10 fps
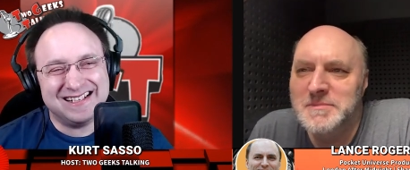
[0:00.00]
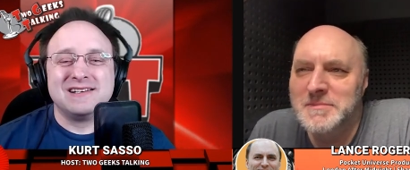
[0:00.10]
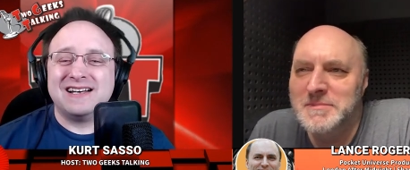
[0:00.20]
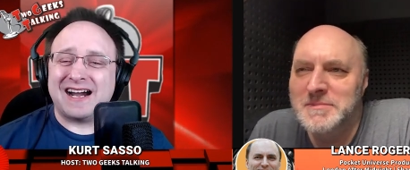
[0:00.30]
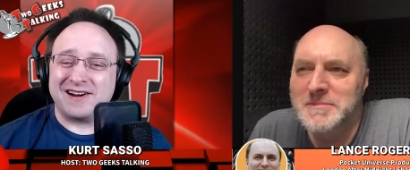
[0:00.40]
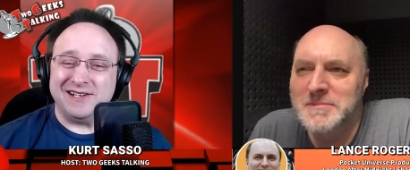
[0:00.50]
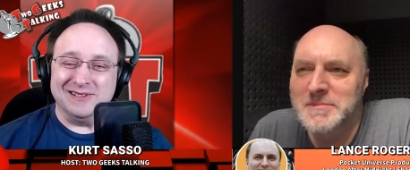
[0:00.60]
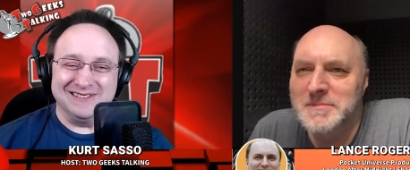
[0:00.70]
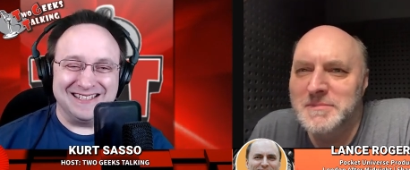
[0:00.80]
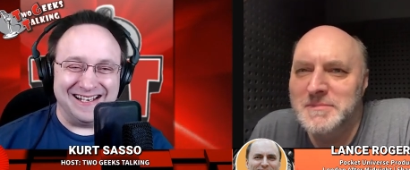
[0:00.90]
Speaker 1: How are you doing
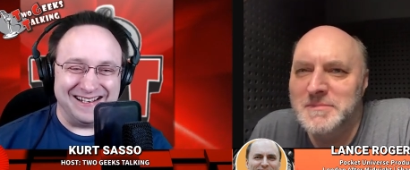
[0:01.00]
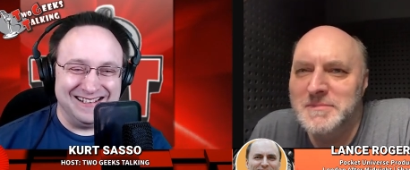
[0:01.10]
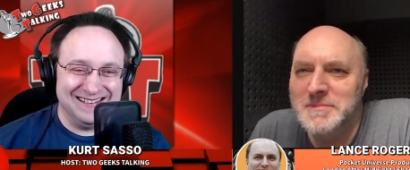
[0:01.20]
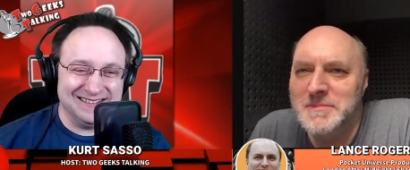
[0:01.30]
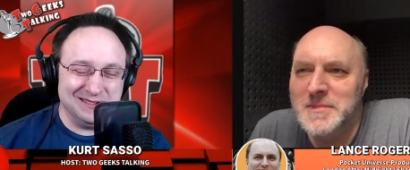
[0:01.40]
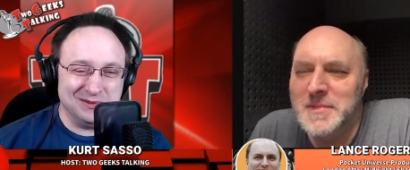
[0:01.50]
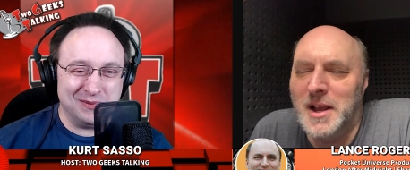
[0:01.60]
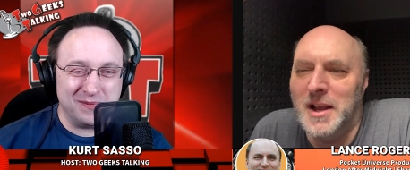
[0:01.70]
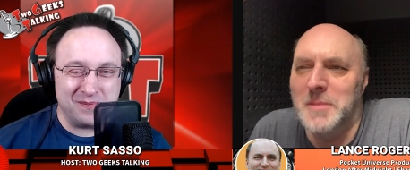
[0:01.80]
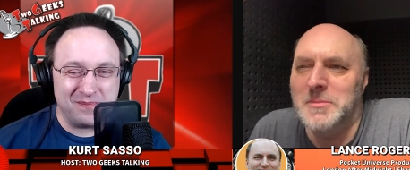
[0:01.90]
today? I'm
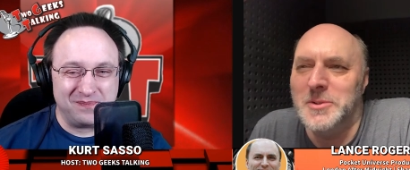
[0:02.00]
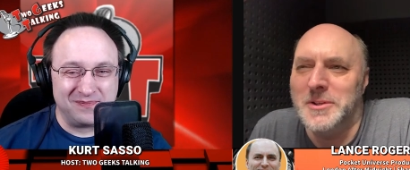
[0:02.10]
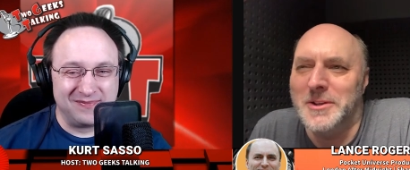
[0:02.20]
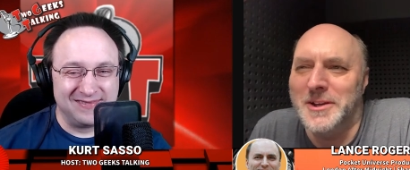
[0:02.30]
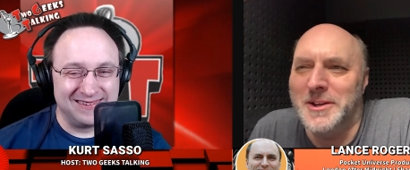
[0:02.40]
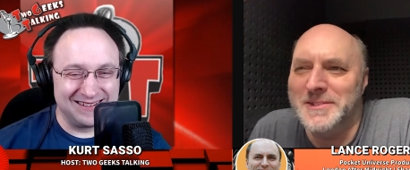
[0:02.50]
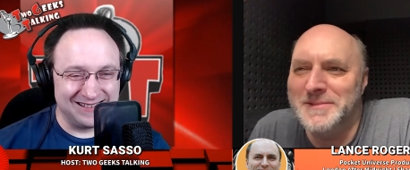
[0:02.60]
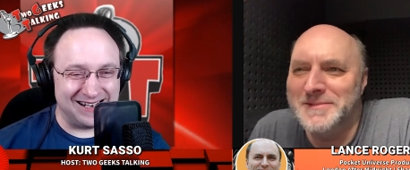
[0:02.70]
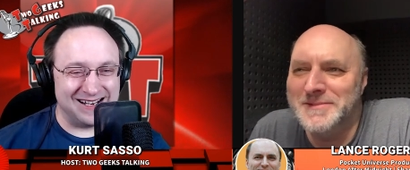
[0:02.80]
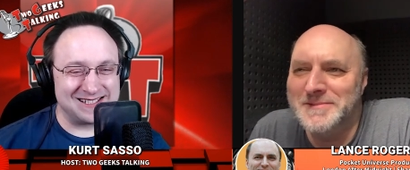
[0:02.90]
doing good.
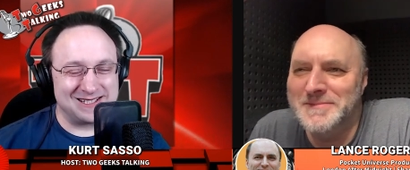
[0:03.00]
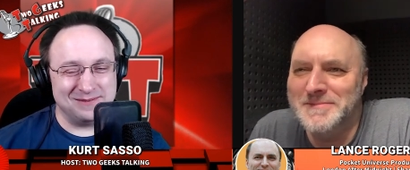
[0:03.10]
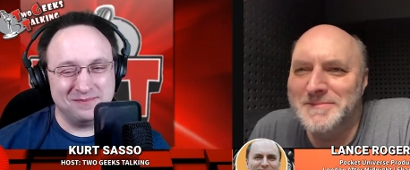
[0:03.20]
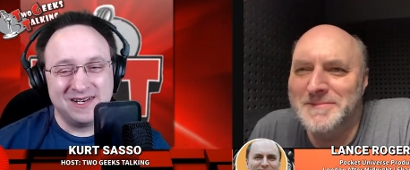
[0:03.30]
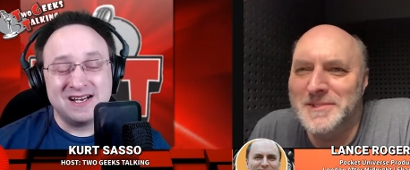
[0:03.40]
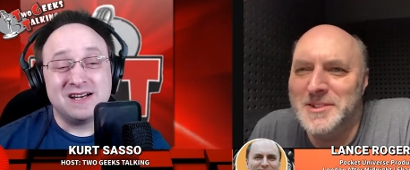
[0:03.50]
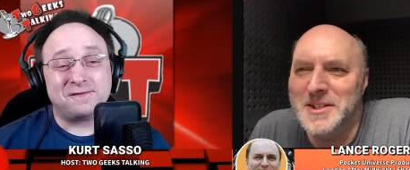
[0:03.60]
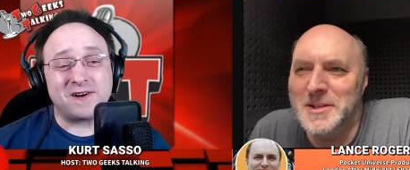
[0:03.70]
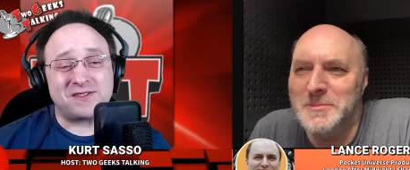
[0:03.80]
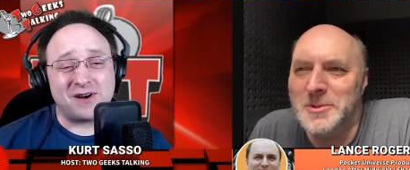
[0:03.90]
Awesome. For
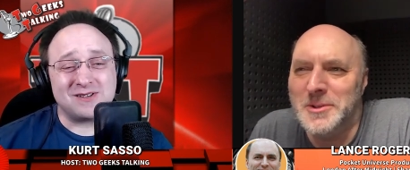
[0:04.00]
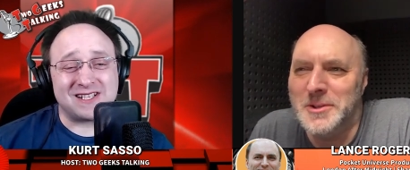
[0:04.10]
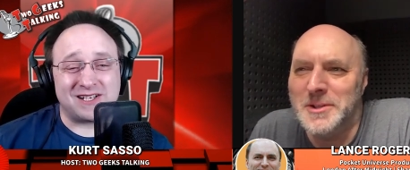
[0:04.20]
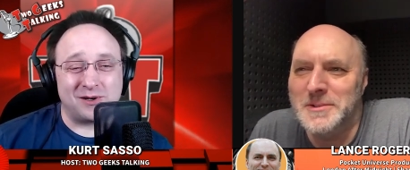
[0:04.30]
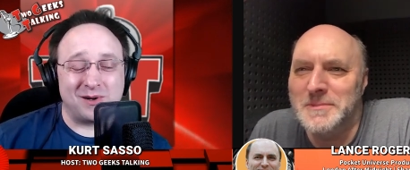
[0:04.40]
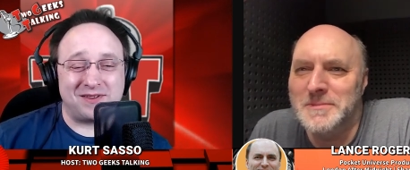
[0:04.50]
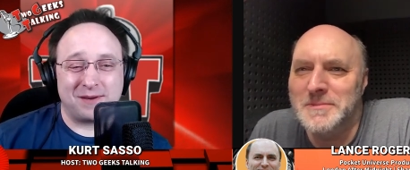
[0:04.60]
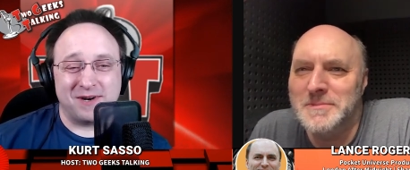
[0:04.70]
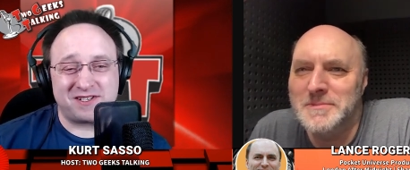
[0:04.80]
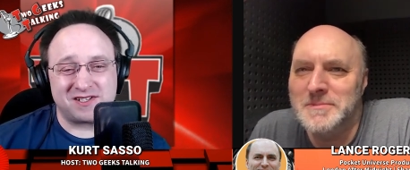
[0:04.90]
those that don't know anything about
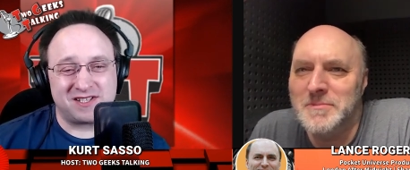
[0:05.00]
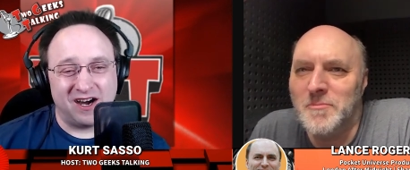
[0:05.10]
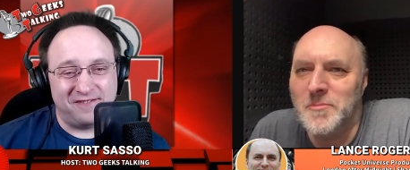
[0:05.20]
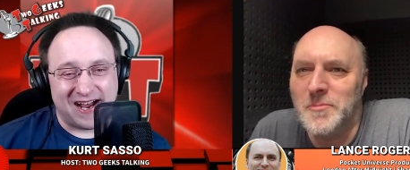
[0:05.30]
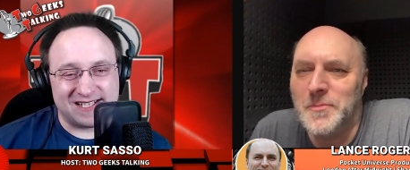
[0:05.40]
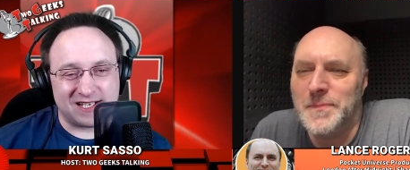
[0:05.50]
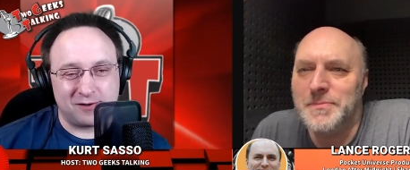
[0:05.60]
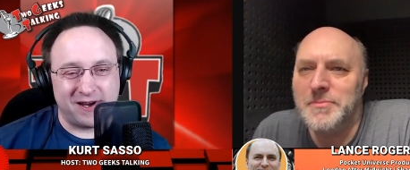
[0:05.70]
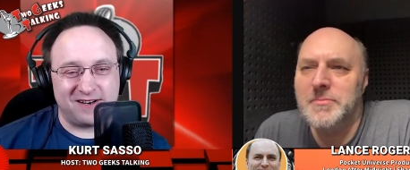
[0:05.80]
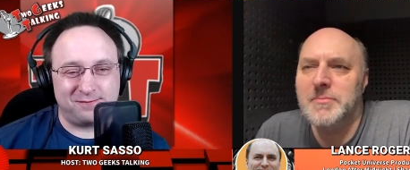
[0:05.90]
yourself as a
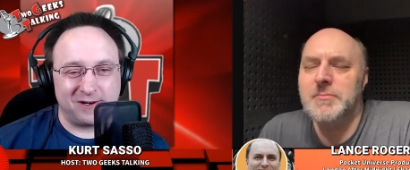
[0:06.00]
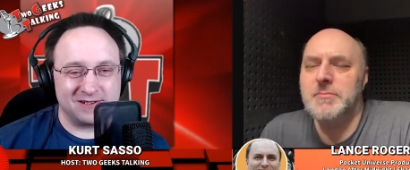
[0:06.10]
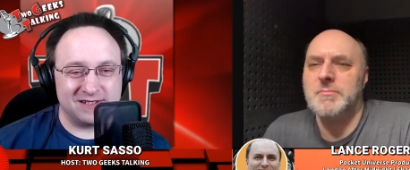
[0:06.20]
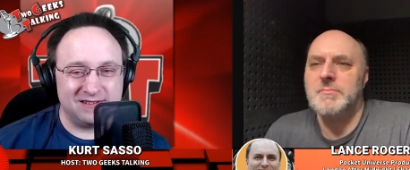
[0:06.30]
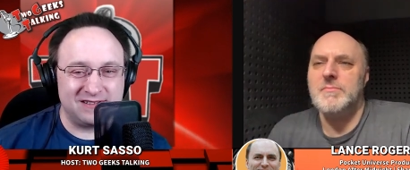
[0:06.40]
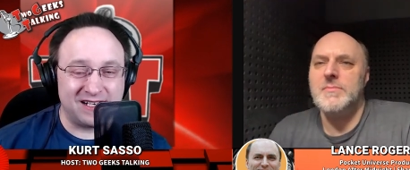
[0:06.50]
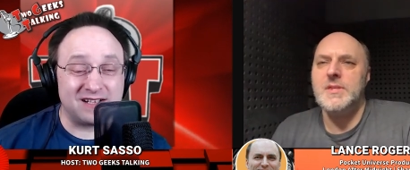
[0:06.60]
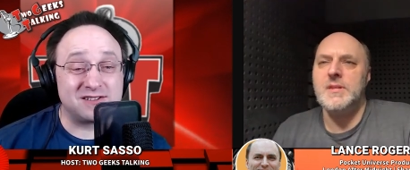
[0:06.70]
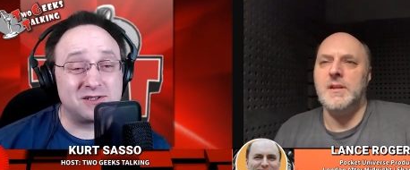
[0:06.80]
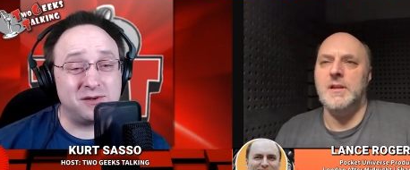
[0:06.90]
creative person, tell us
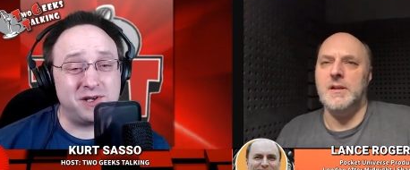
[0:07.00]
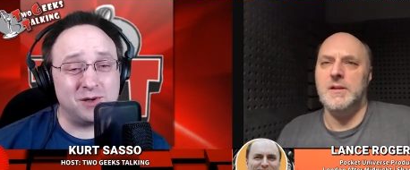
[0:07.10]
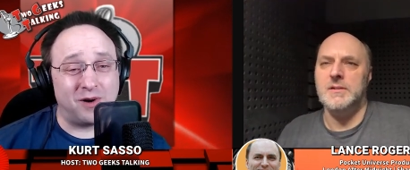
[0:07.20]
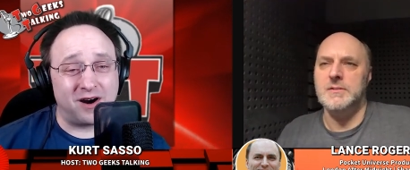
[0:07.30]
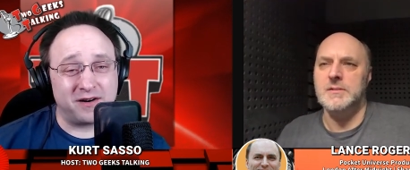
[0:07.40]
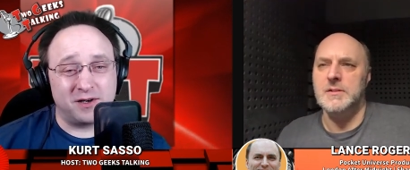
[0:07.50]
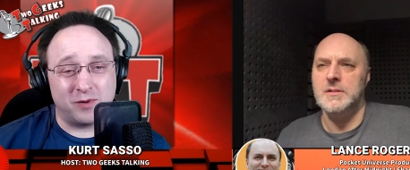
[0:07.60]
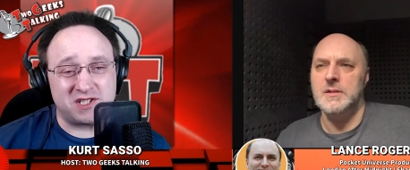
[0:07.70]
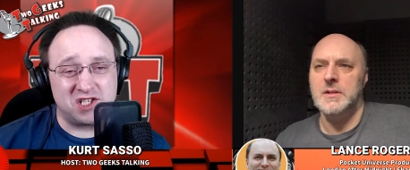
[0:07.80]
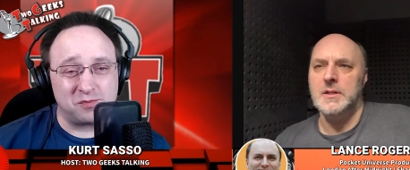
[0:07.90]
who you are and what
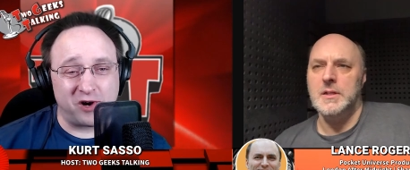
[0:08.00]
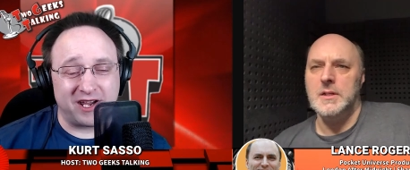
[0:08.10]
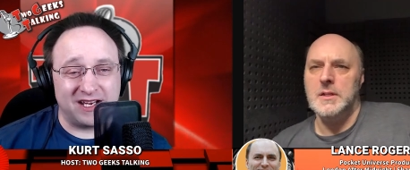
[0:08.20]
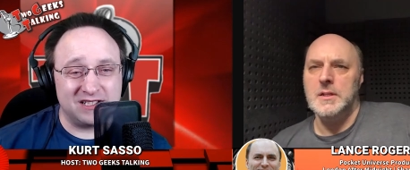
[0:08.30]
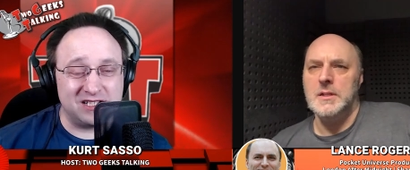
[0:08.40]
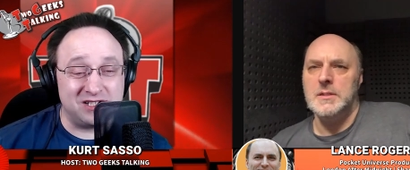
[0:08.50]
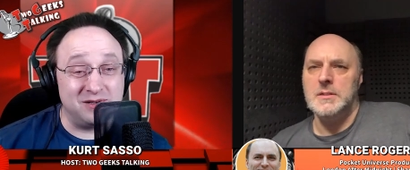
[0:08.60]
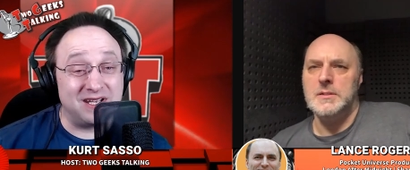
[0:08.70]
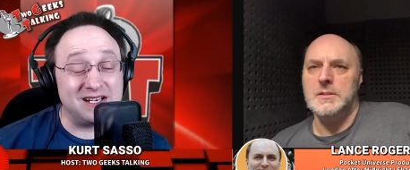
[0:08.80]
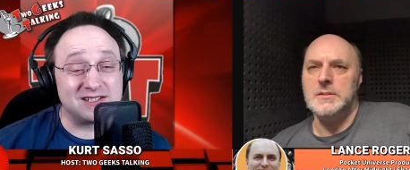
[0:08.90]
you're bringing to Two
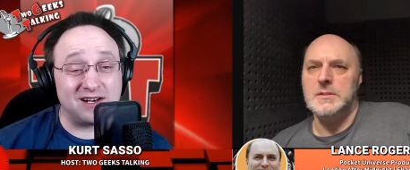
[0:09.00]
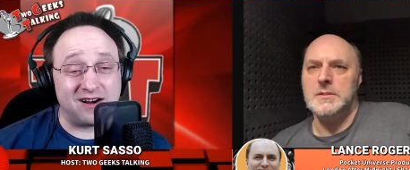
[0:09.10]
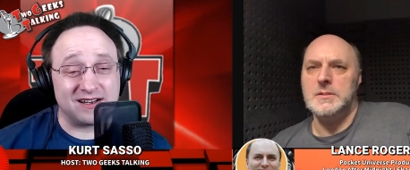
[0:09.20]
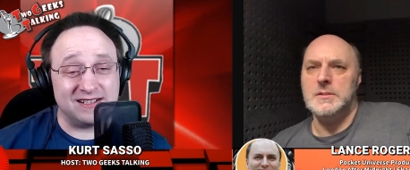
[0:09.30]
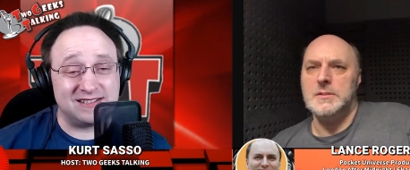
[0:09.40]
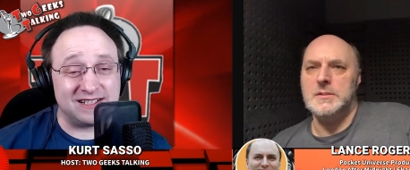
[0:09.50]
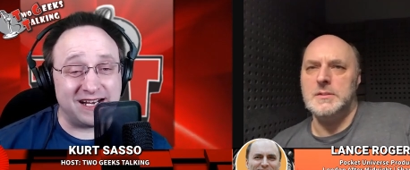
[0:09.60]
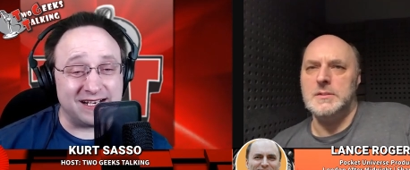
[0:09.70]
Geeks Talking today.